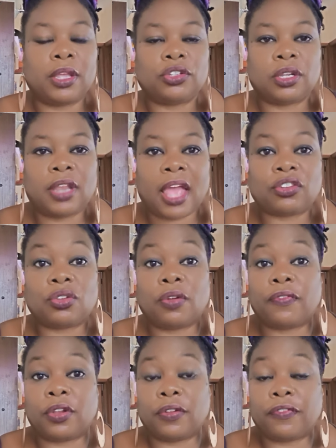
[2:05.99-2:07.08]
International
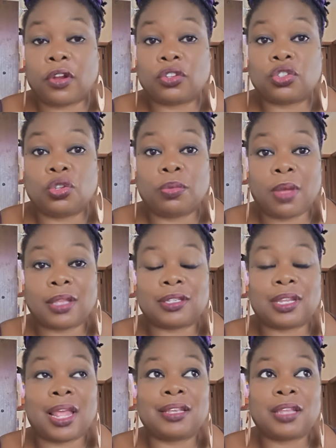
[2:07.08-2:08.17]
for the first 2 months,
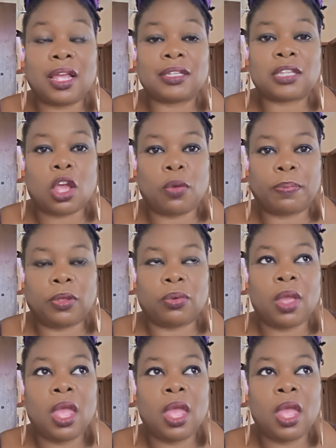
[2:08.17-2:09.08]
and that does help you.